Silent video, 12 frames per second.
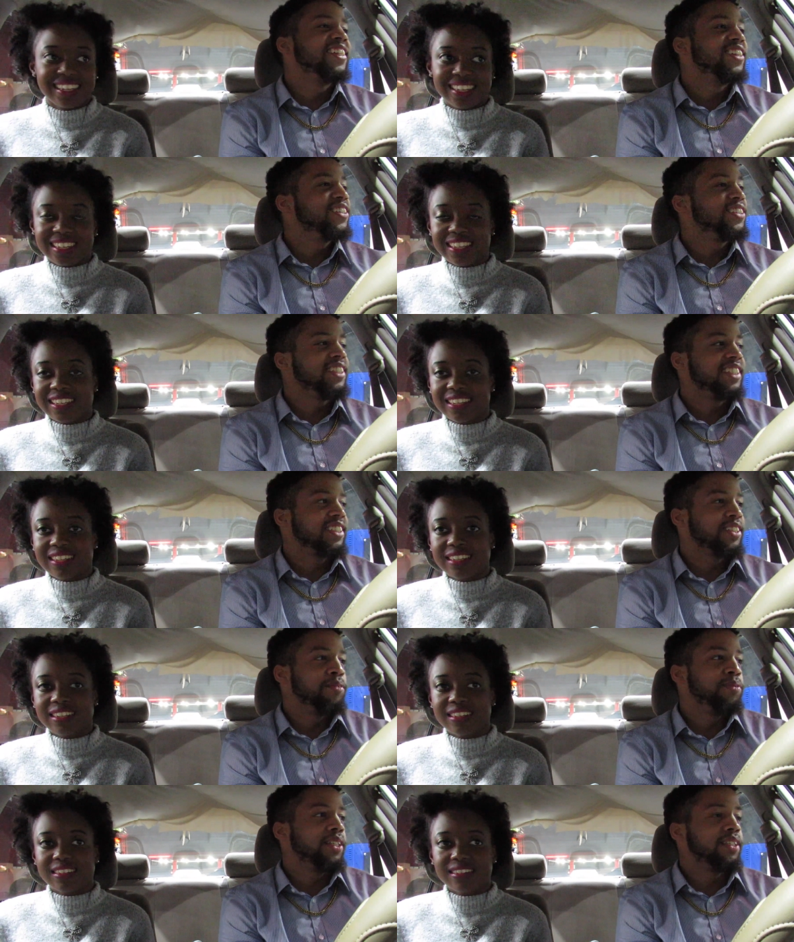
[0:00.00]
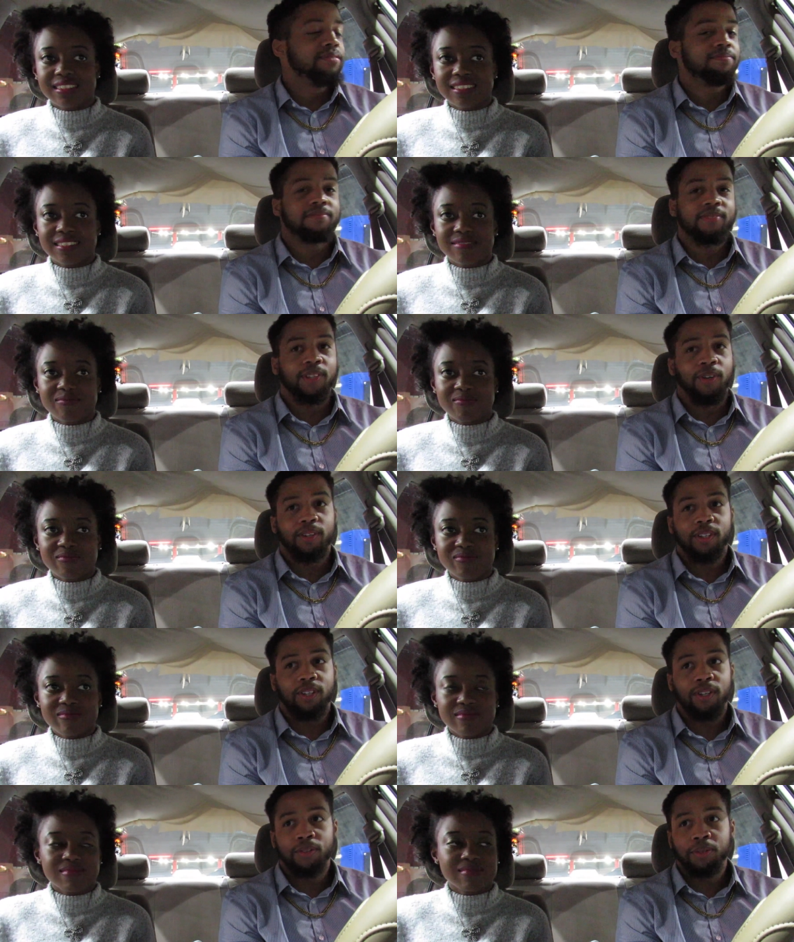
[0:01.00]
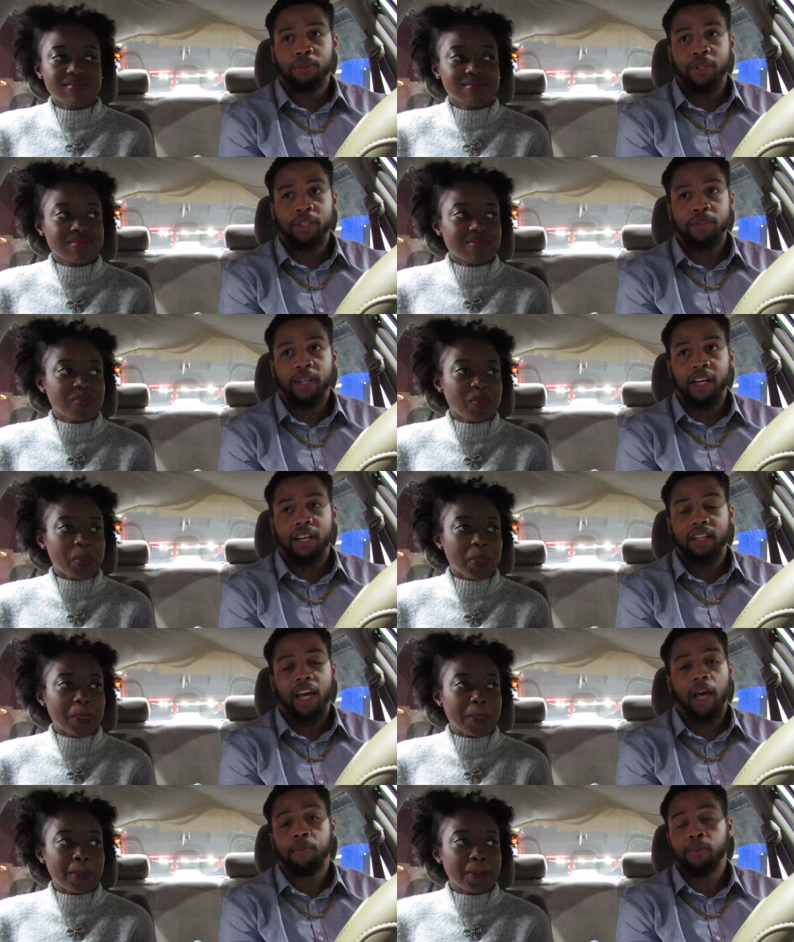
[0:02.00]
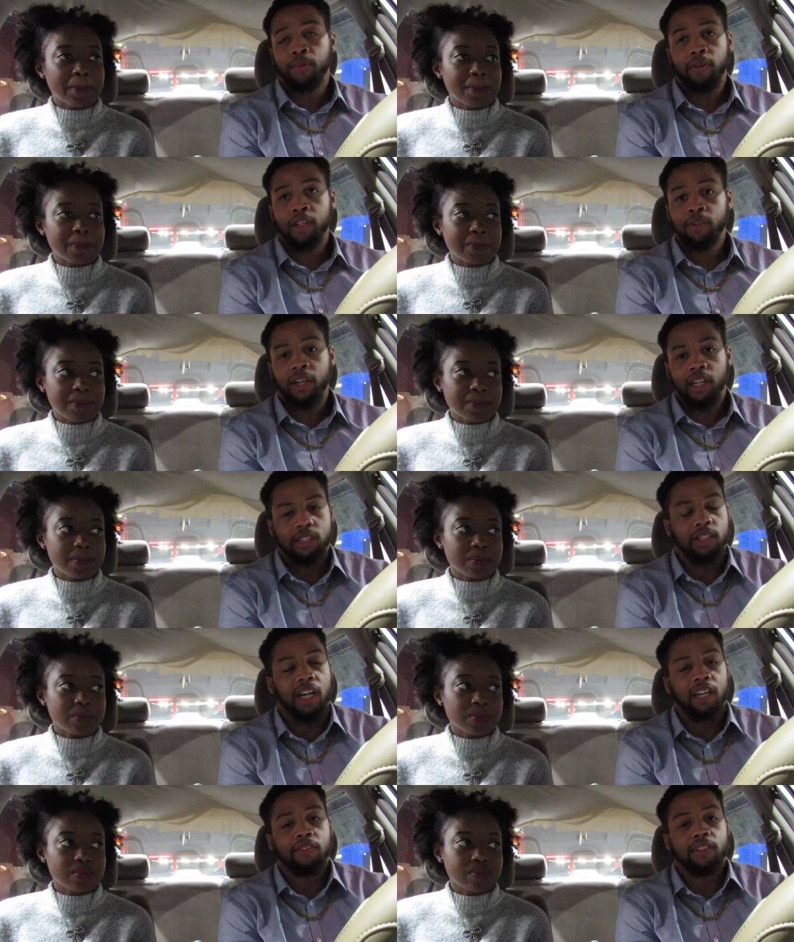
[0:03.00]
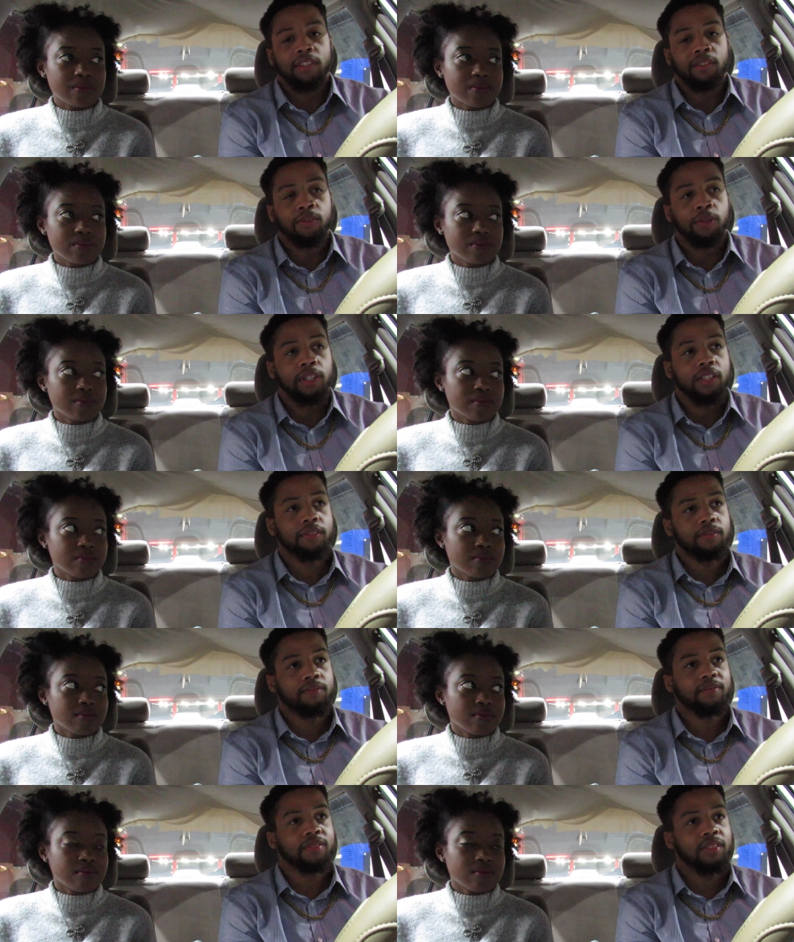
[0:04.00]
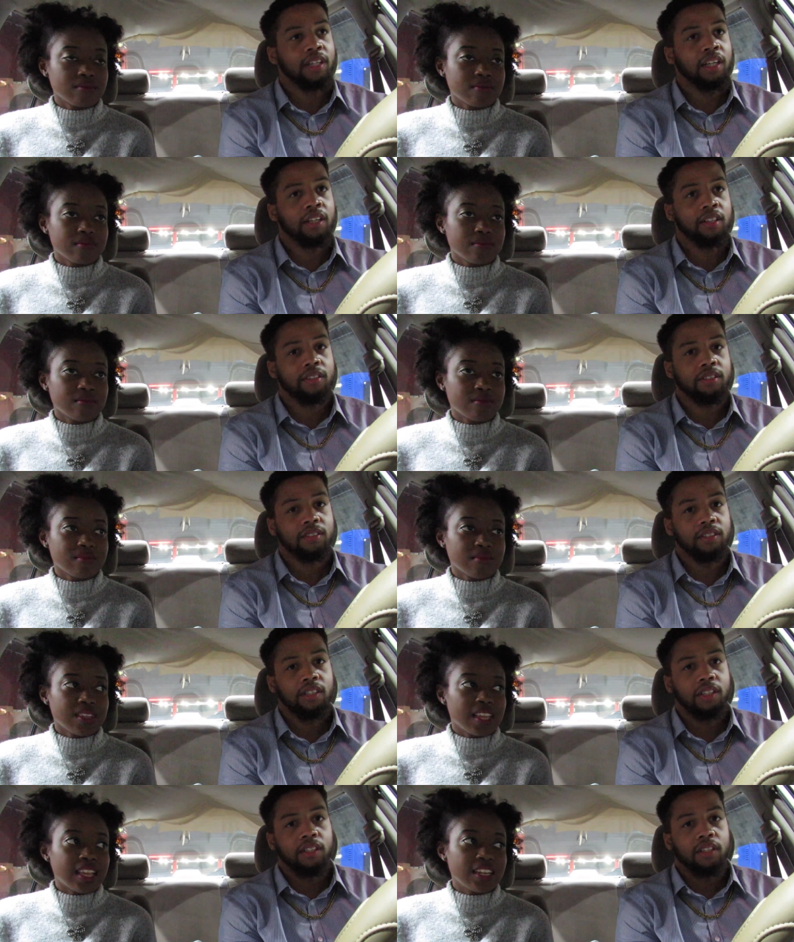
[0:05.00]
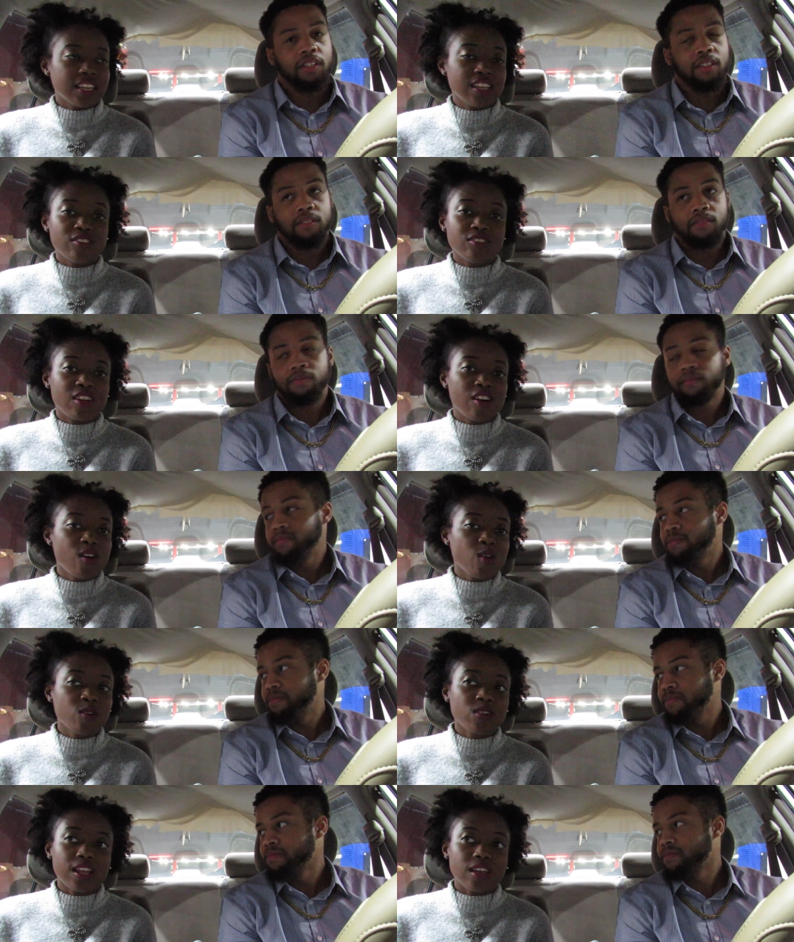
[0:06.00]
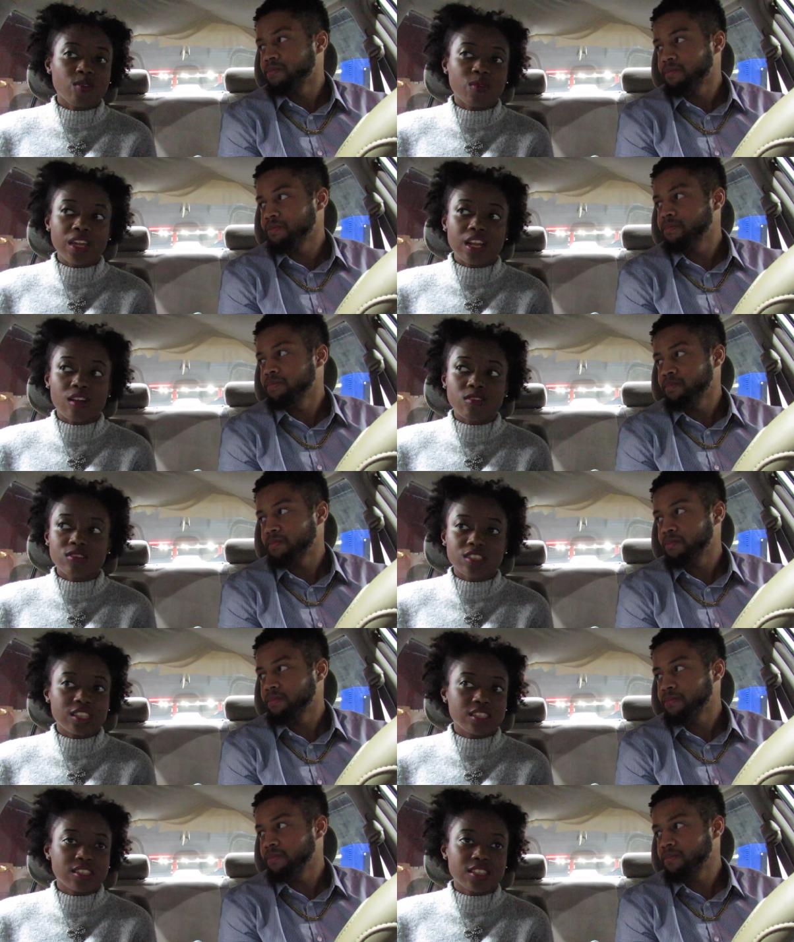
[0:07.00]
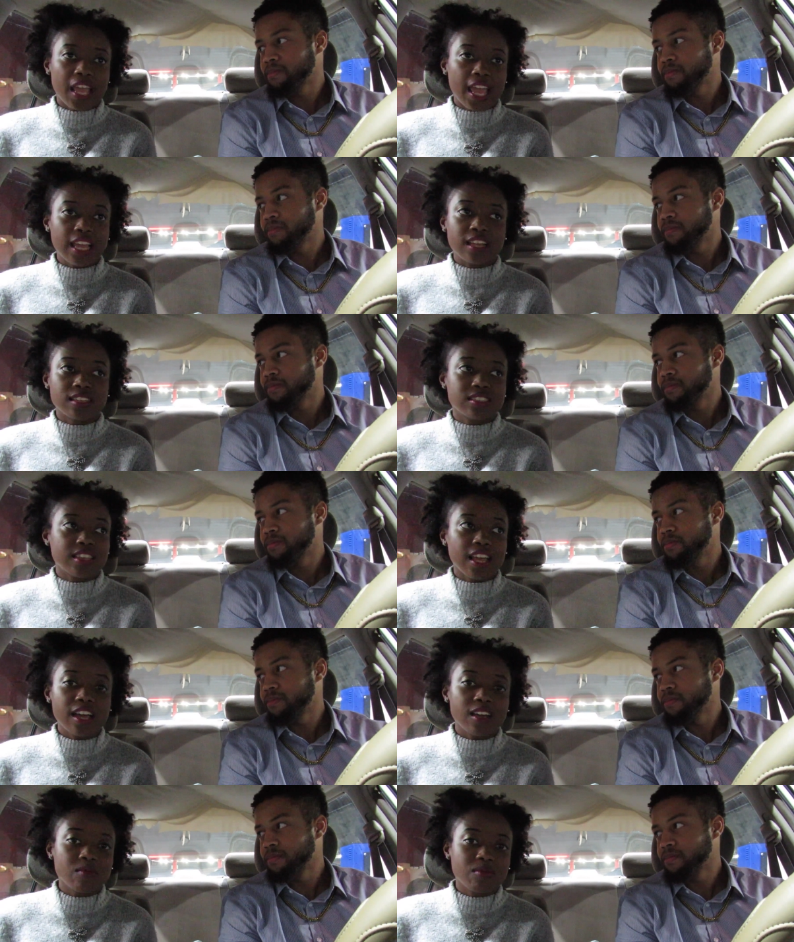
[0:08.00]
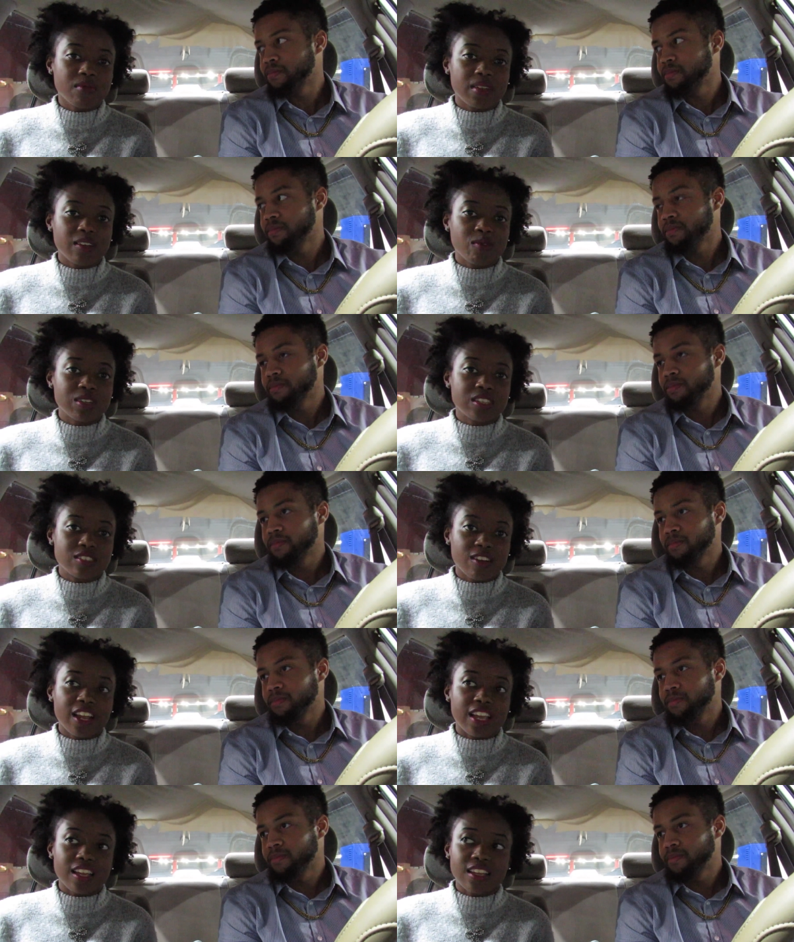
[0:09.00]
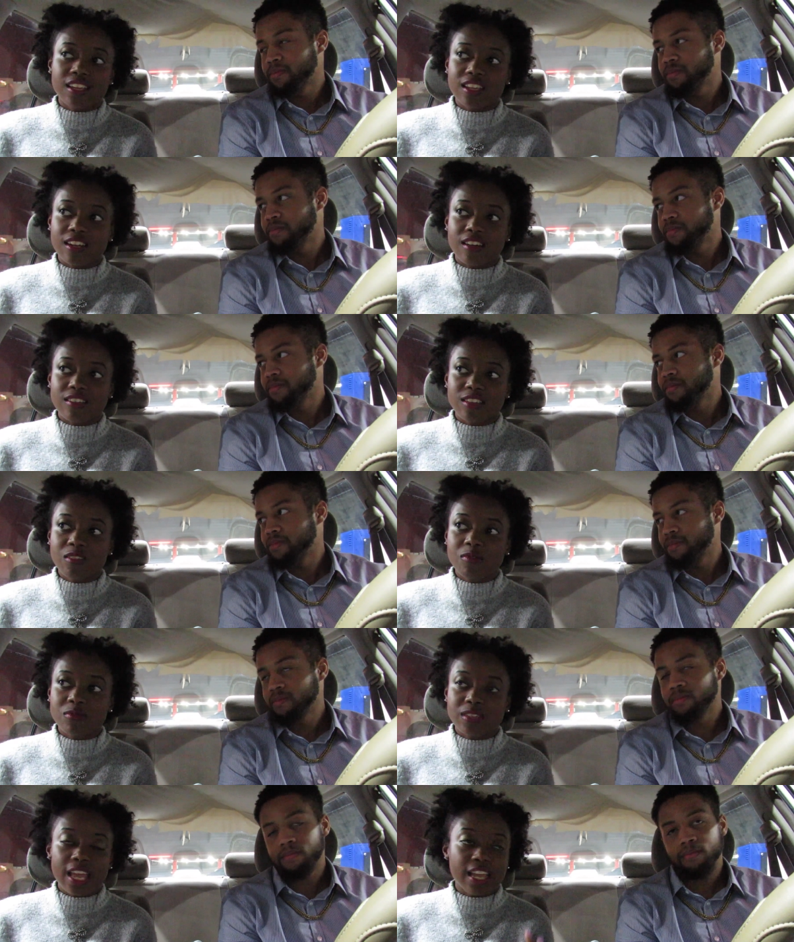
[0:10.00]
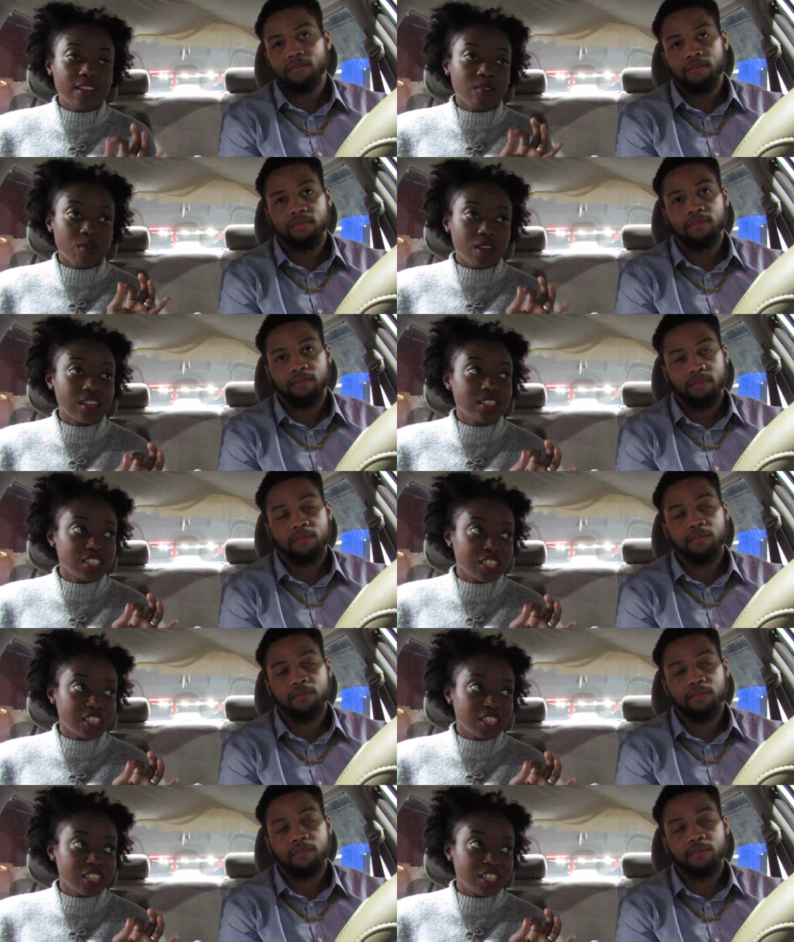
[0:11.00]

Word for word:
Speaker 1: know, you just gonna be going along with where you at, happy where you at, cause you got everything you wanted, and
Speaker 2: and then you know that we don't just take a step and we straight. You know, you take one